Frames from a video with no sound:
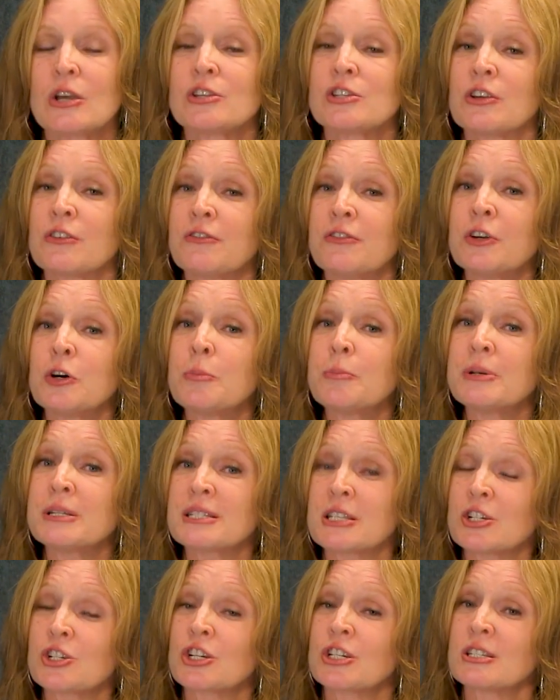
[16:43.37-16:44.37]
to fill
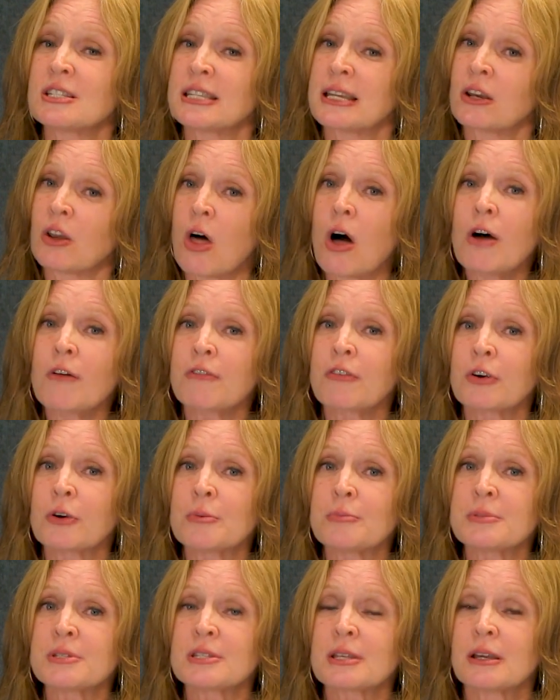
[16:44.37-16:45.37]
positions in law
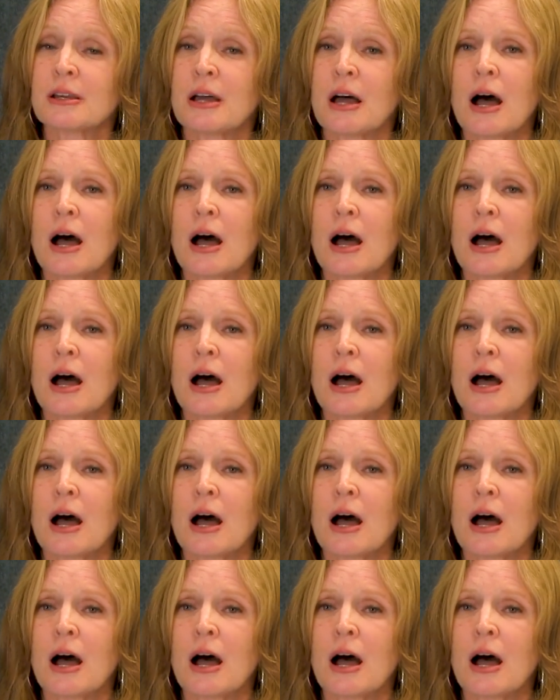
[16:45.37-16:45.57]
firms,